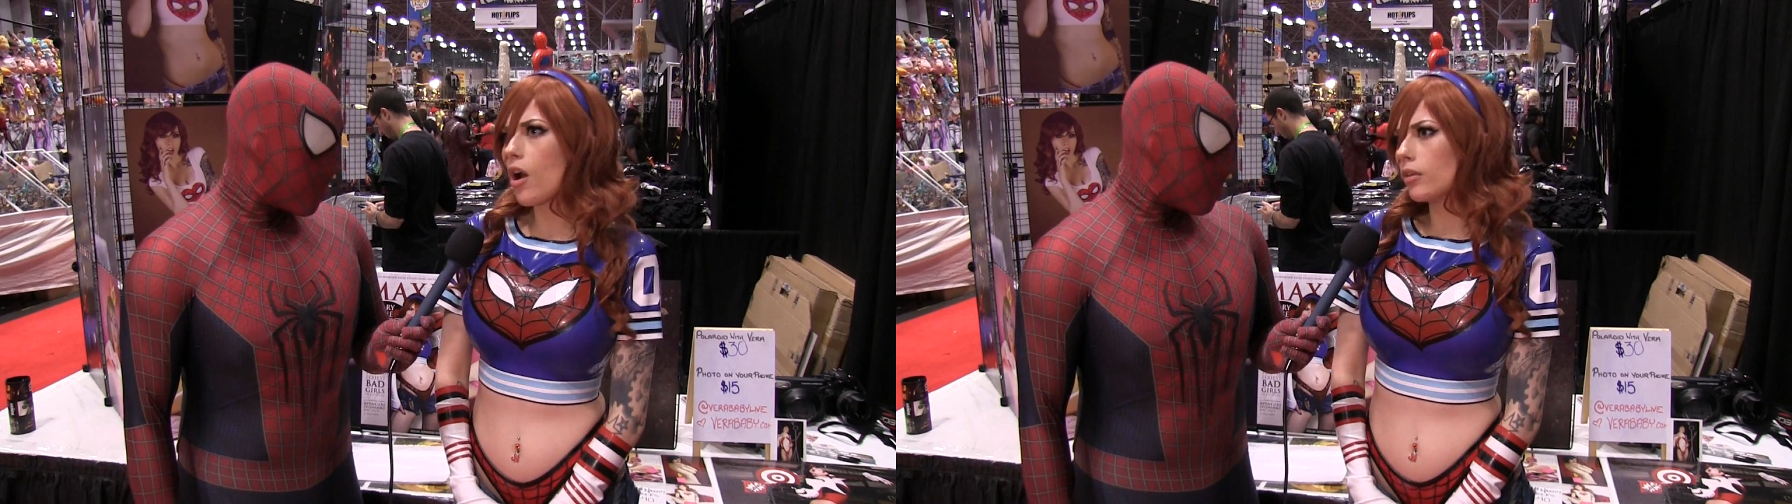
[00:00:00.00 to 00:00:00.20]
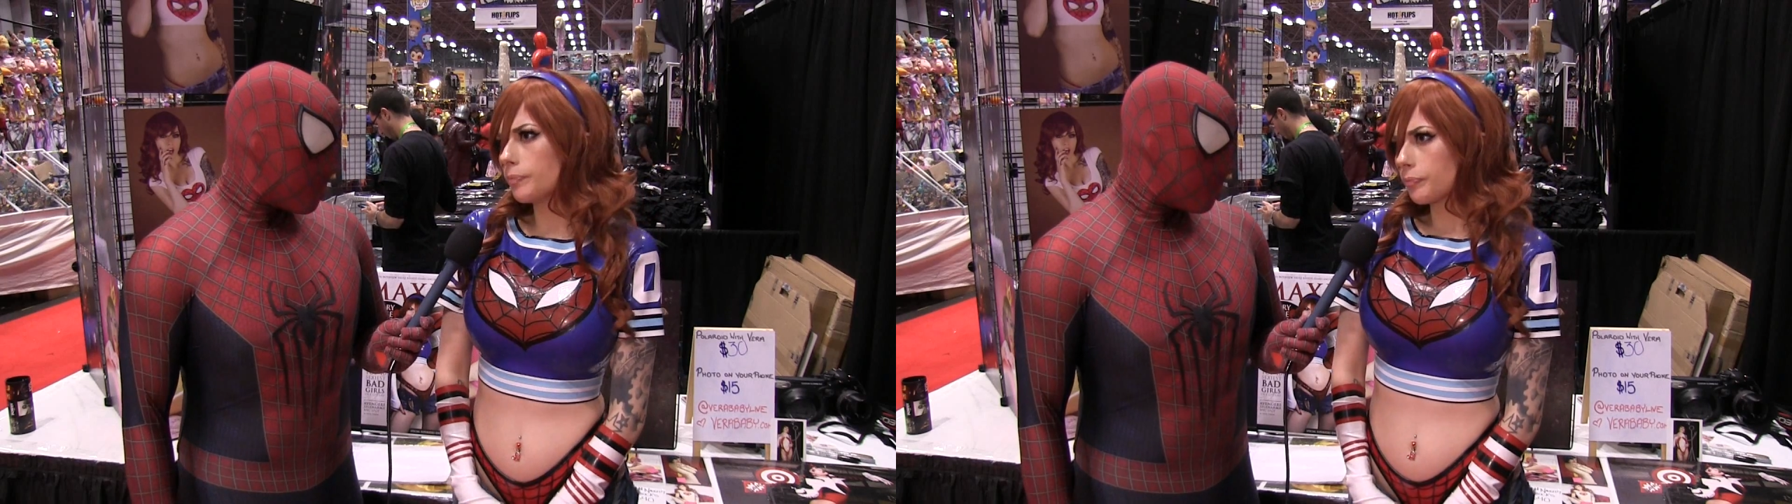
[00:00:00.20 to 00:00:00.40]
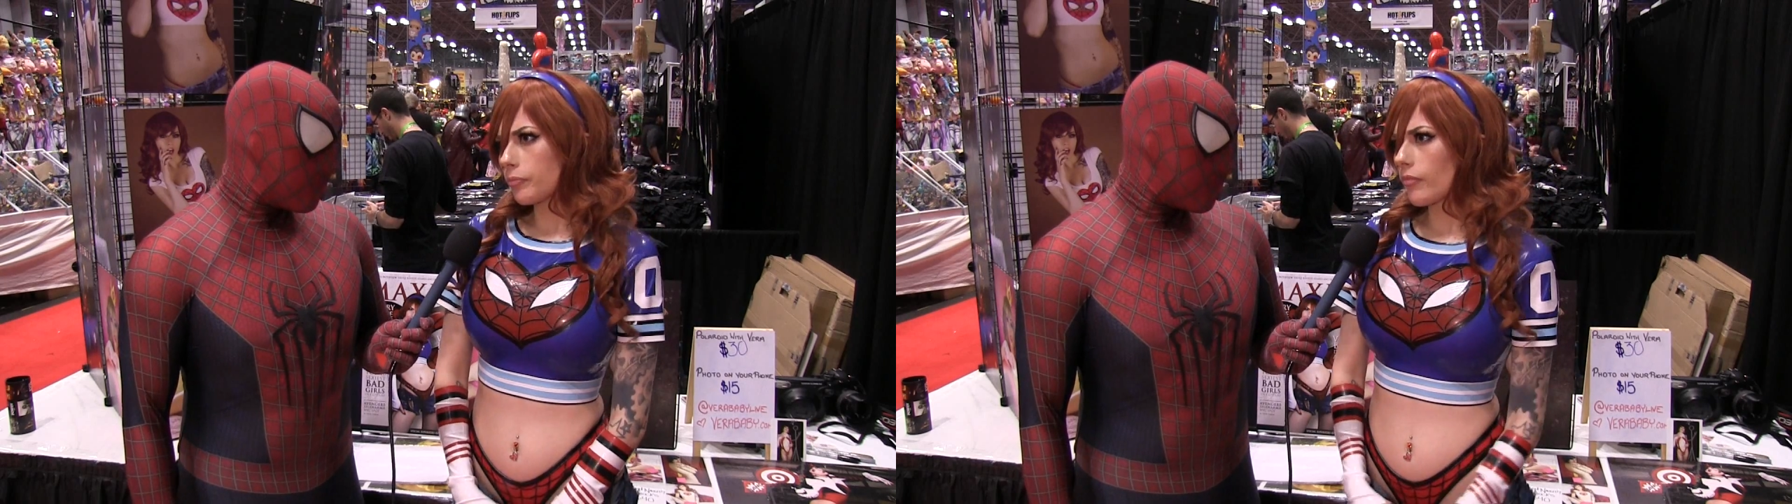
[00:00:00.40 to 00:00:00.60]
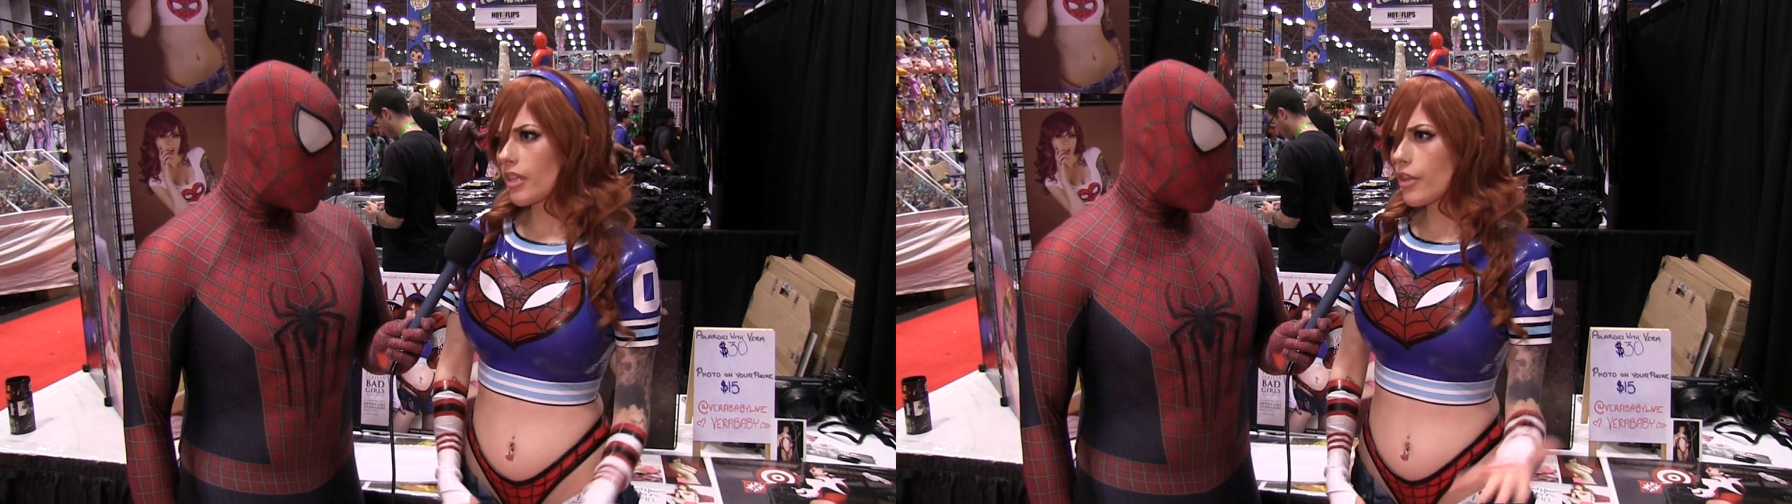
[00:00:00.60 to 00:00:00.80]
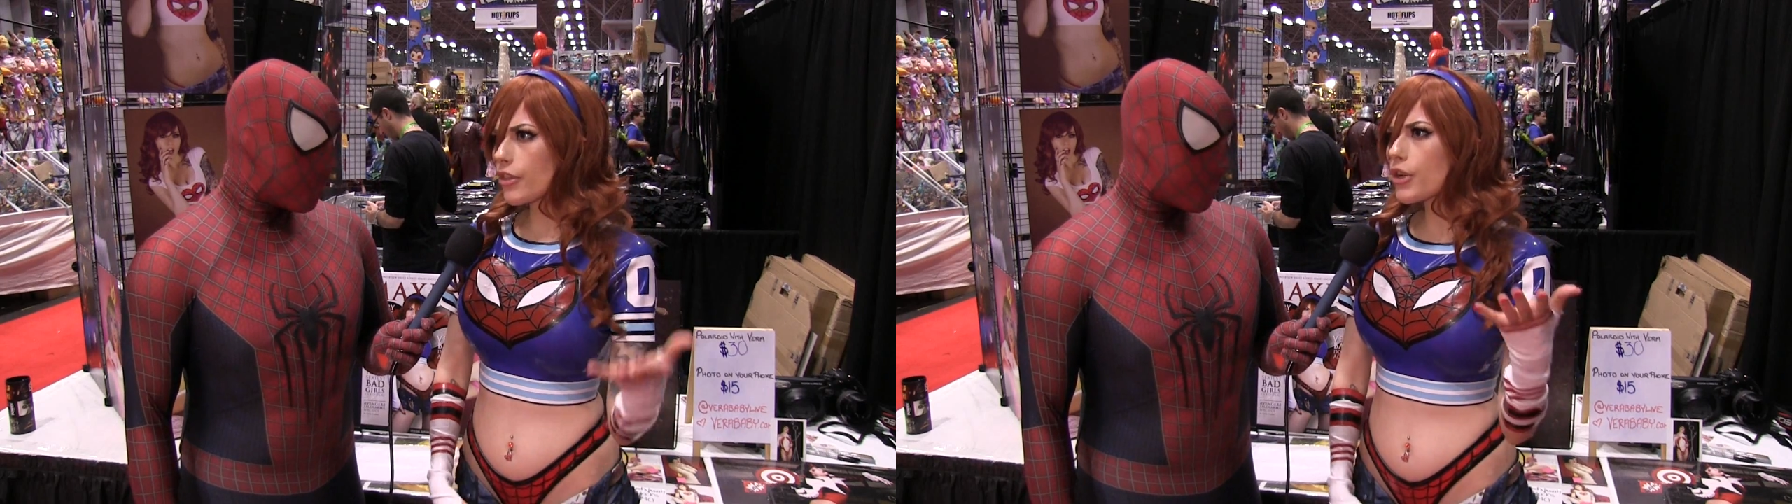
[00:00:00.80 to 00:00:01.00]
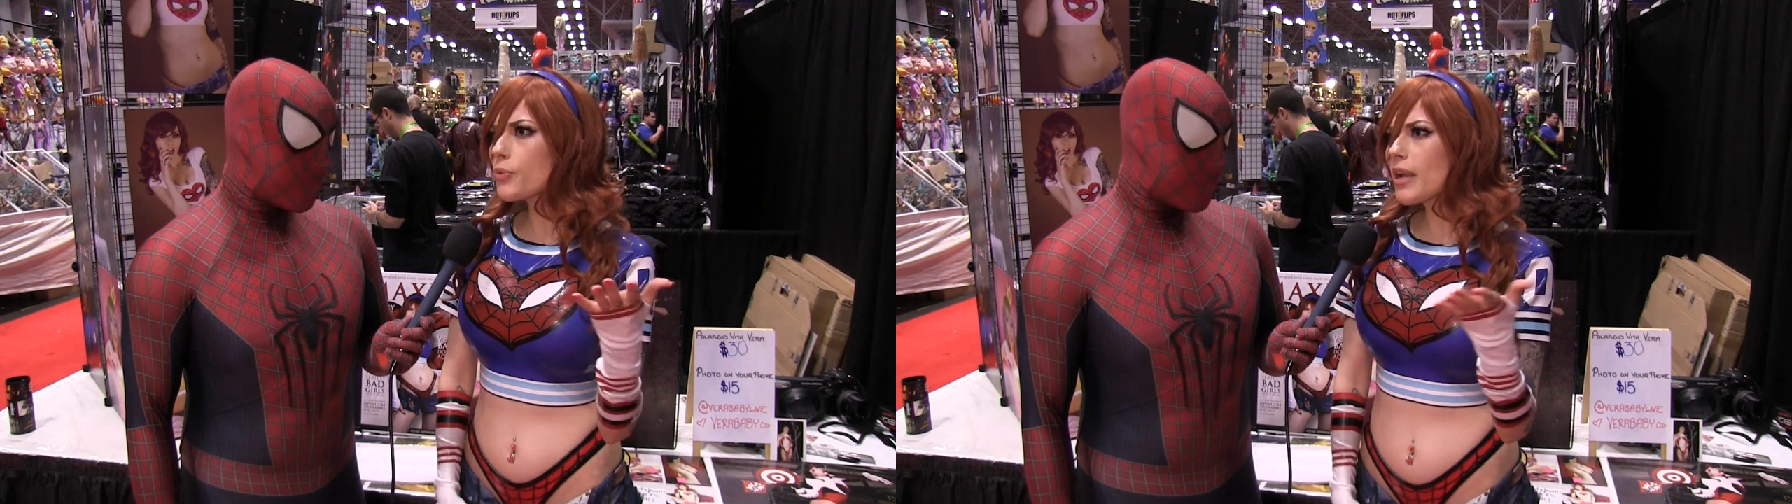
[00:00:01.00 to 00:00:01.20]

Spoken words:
well, they're